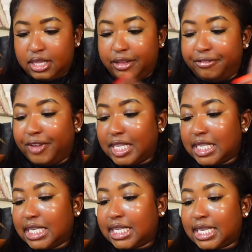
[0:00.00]
The
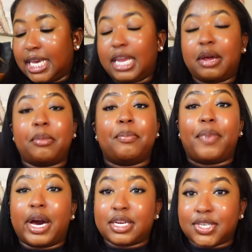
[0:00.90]
Fenty Skin
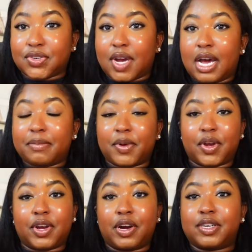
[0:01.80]
Butter Drop,
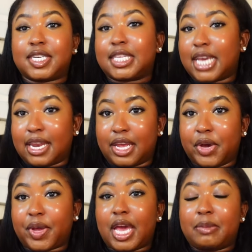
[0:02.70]
girl, just get it,
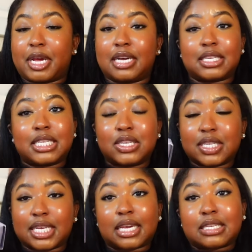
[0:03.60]
okay? Because it
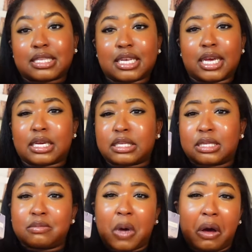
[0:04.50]
looks like it's like
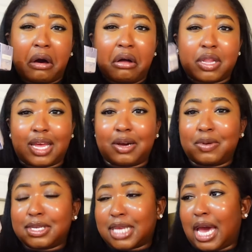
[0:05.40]
small. Like,
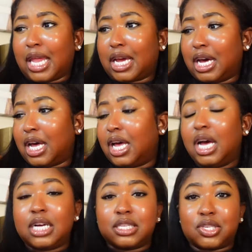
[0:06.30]
what is that? Like a
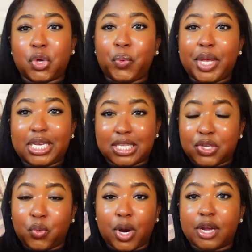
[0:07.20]
2 weeks
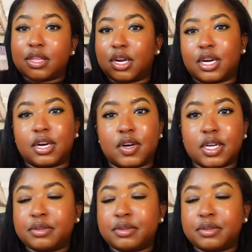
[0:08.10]
worth, girl.